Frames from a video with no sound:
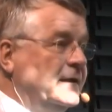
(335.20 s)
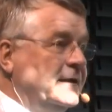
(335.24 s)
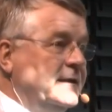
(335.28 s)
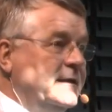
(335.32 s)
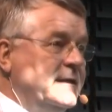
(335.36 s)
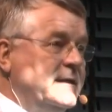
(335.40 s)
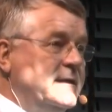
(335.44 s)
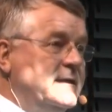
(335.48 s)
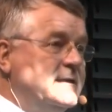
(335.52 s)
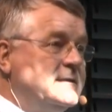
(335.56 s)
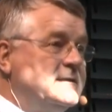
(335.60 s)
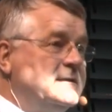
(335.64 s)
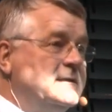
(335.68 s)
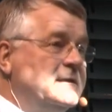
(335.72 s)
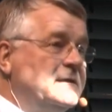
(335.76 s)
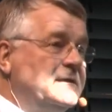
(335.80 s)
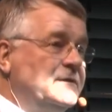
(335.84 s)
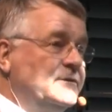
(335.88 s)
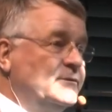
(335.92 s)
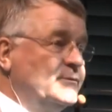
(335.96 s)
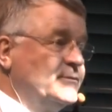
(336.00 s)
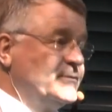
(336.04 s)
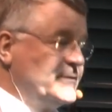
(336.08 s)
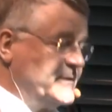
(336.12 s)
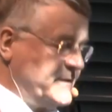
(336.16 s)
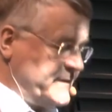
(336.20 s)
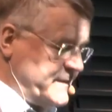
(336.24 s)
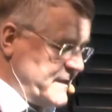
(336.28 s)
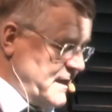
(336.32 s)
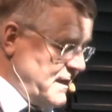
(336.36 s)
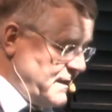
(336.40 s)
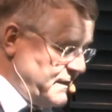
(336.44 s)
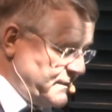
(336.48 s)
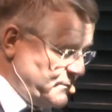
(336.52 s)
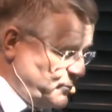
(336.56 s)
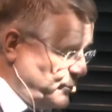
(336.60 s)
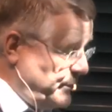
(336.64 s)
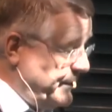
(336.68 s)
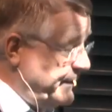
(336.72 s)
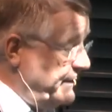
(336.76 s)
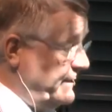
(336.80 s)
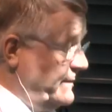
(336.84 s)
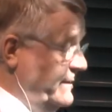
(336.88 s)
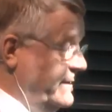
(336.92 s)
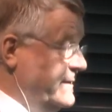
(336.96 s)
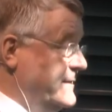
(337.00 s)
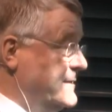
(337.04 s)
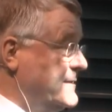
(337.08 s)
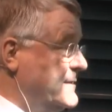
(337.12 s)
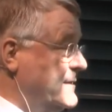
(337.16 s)
Easy to start with
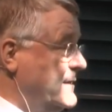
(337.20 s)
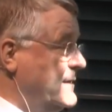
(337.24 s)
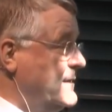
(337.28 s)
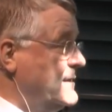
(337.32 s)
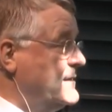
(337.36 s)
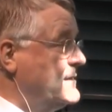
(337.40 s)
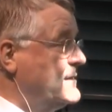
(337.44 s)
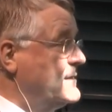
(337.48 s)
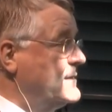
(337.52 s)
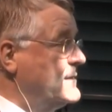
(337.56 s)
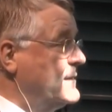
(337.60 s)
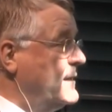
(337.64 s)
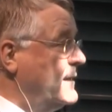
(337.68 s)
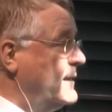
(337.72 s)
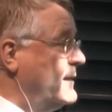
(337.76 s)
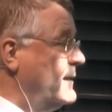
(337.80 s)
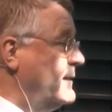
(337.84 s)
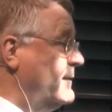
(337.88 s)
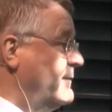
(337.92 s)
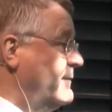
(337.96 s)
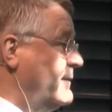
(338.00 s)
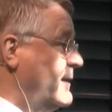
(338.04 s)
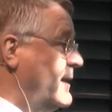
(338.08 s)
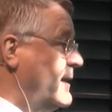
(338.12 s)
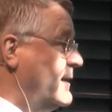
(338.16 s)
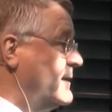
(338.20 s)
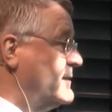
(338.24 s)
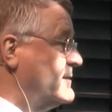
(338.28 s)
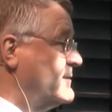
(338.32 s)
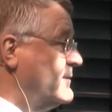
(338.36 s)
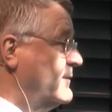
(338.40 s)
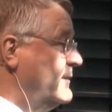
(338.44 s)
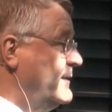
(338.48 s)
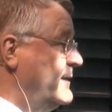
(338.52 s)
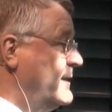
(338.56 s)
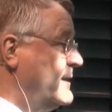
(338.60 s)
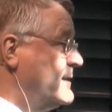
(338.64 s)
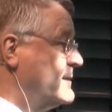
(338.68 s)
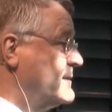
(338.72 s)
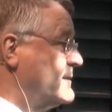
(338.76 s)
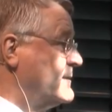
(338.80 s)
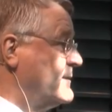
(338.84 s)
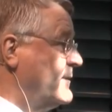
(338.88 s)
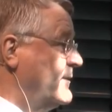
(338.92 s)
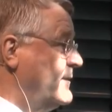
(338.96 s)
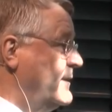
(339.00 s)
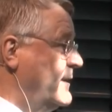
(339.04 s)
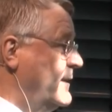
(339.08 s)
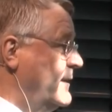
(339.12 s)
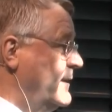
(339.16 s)
this is uh, actually
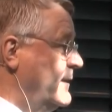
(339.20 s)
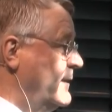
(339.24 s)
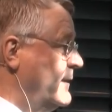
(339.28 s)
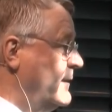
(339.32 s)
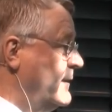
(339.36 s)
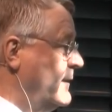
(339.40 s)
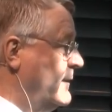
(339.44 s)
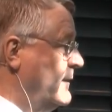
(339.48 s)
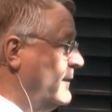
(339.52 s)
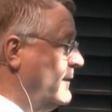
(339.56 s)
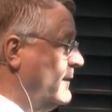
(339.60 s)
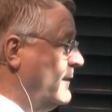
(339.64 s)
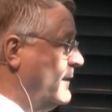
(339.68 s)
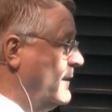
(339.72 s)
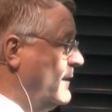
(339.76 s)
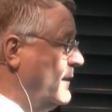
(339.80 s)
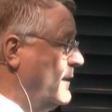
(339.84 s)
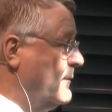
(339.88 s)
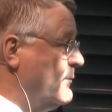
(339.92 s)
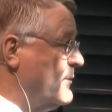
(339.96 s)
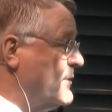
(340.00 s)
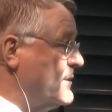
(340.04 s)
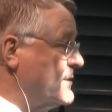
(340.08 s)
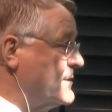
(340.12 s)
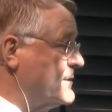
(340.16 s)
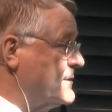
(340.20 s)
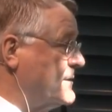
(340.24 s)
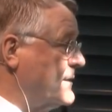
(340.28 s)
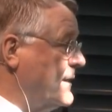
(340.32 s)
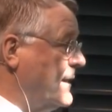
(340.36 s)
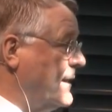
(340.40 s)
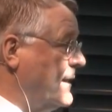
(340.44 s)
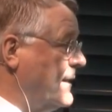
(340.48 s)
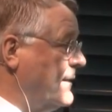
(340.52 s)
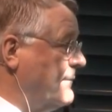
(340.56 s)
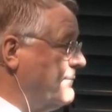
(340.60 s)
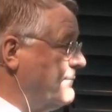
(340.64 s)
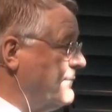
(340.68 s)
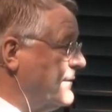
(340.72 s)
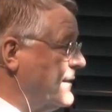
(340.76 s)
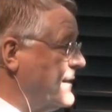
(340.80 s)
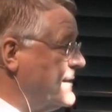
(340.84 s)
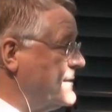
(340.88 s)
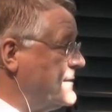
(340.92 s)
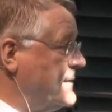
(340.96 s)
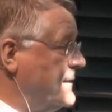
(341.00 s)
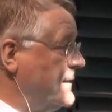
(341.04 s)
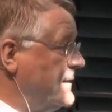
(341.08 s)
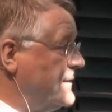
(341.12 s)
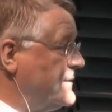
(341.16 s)
yesterday I was uh,
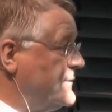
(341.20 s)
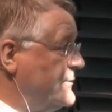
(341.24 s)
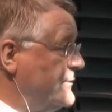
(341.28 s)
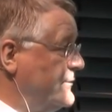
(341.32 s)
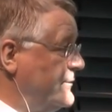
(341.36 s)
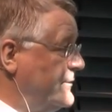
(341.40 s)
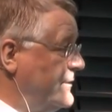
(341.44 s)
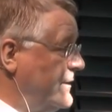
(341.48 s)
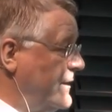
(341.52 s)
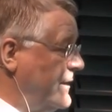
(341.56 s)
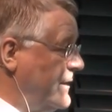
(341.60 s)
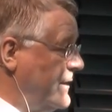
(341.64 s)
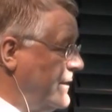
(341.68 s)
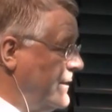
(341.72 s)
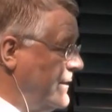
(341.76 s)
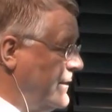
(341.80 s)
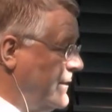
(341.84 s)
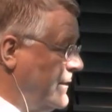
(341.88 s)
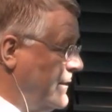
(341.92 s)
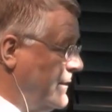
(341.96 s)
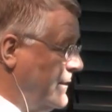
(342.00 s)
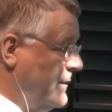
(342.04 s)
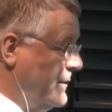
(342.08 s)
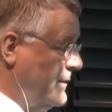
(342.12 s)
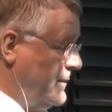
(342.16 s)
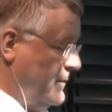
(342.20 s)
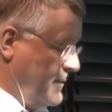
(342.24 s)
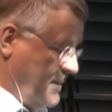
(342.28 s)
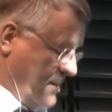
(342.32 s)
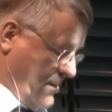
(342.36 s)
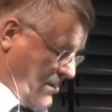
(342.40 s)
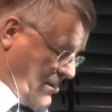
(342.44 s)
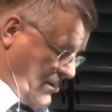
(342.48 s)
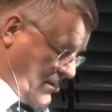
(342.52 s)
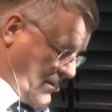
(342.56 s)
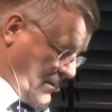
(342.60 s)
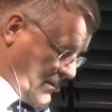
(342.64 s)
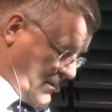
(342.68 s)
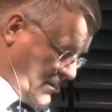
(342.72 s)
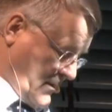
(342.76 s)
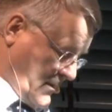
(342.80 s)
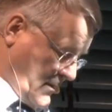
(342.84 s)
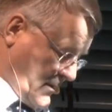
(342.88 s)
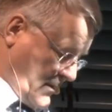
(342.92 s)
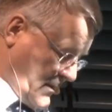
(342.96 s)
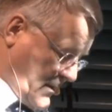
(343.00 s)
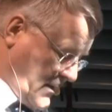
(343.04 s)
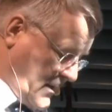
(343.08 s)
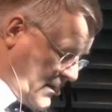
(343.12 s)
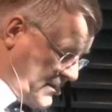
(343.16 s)
listening to the
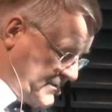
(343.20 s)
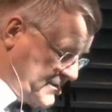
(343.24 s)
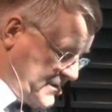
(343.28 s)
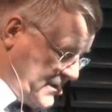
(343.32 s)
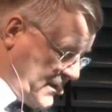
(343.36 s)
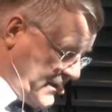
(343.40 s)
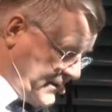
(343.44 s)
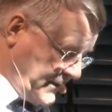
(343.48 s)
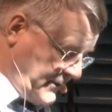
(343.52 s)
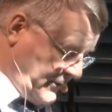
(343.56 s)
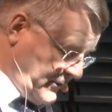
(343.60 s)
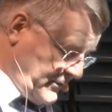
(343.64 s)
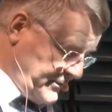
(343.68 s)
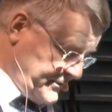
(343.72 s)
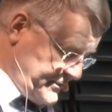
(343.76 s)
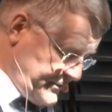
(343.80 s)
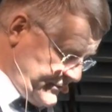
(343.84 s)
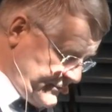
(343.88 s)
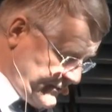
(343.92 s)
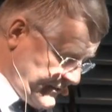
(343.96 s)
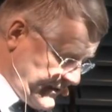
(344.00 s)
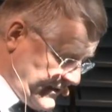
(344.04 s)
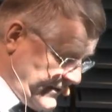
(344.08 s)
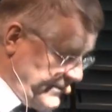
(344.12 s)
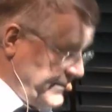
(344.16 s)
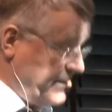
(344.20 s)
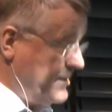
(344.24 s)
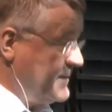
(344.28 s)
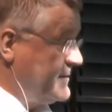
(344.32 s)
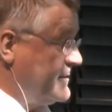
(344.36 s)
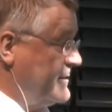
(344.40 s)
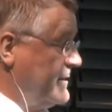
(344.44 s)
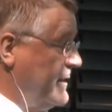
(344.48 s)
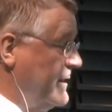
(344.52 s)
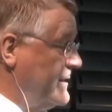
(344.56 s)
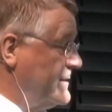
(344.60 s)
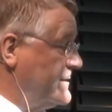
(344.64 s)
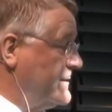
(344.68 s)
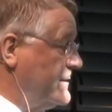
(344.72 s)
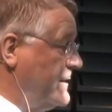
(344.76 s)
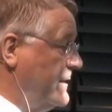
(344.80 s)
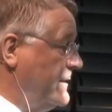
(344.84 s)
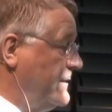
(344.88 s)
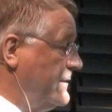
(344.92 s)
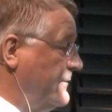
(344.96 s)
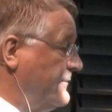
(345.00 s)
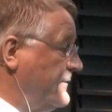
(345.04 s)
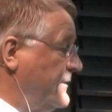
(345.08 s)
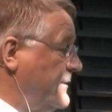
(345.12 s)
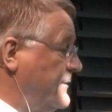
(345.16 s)
uh, Jean Claude Juncker's uh,
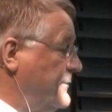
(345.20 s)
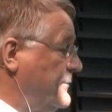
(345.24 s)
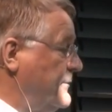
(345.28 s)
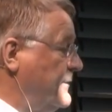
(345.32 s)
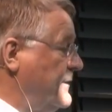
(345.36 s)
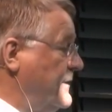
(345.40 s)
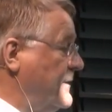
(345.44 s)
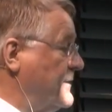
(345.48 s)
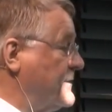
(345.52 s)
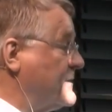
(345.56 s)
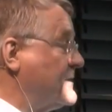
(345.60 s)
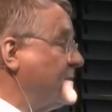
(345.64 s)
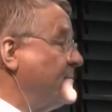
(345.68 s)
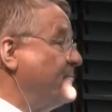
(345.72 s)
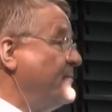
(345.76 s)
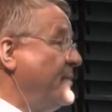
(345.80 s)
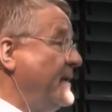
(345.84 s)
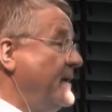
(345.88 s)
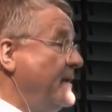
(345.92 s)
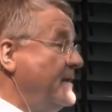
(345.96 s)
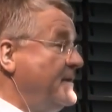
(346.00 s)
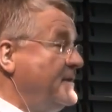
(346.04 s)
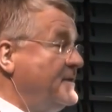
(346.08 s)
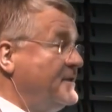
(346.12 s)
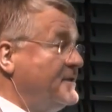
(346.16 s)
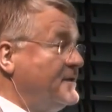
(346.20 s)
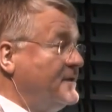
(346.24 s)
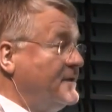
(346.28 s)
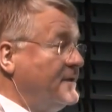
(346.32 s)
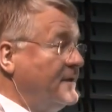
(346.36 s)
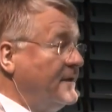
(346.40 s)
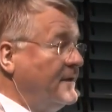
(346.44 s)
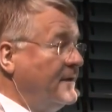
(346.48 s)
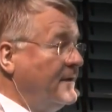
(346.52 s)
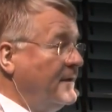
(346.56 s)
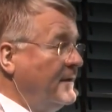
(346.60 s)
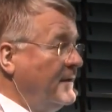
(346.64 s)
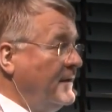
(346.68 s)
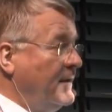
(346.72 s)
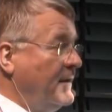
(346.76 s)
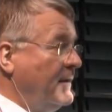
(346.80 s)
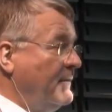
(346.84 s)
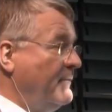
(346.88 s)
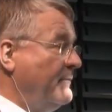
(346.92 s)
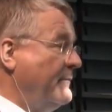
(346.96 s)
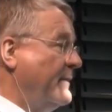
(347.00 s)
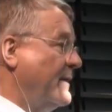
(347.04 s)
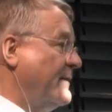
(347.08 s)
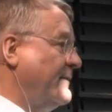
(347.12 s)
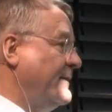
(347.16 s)
State of the Union speech,
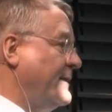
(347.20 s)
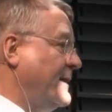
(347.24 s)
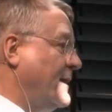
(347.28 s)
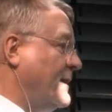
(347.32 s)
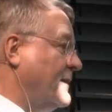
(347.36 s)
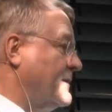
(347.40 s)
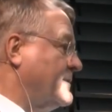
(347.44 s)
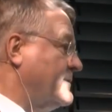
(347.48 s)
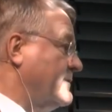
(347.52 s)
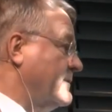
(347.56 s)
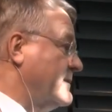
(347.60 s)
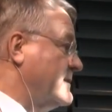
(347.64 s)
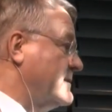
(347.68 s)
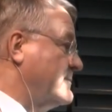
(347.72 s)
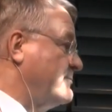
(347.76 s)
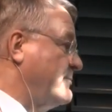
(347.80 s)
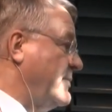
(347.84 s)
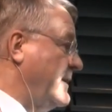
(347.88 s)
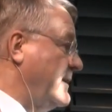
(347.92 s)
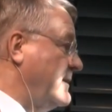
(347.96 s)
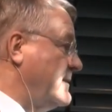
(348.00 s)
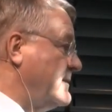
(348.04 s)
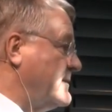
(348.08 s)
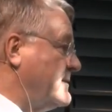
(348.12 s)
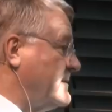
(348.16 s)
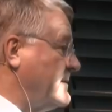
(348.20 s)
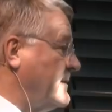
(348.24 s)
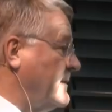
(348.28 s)
where he actually spent